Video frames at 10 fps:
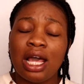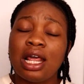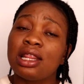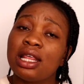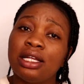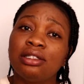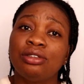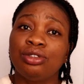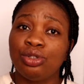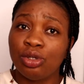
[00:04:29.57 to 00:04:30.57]
And then
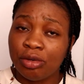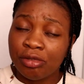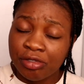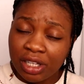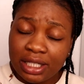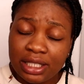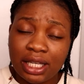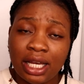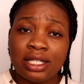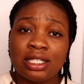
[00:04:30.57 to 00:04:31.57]
your flight
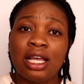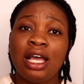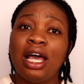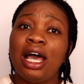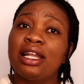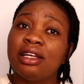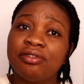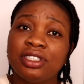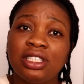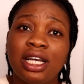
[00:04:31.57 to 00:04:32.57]
ticket, and
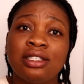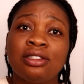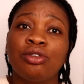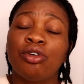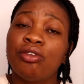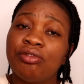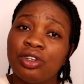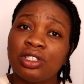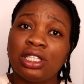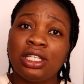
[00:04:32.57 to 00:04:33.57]
after that,
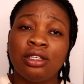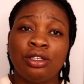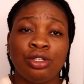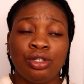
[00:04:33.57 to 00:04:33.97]
obviously,